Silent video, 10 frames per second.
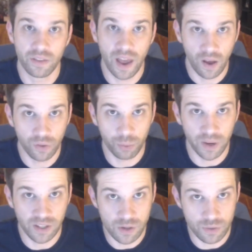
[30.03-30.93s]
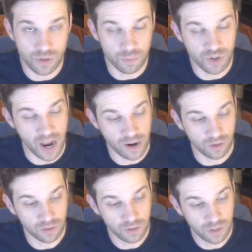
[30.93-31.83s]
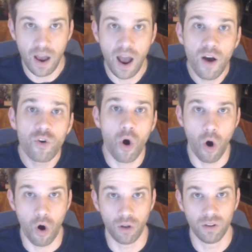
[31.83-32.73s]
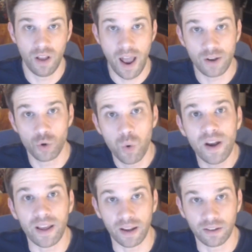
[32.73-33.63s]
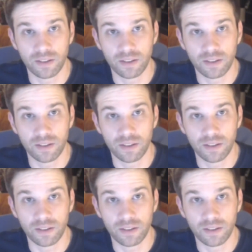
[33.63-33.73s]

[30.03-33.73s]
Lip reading: the Health Wink YouTube channel, alcohol and quitting.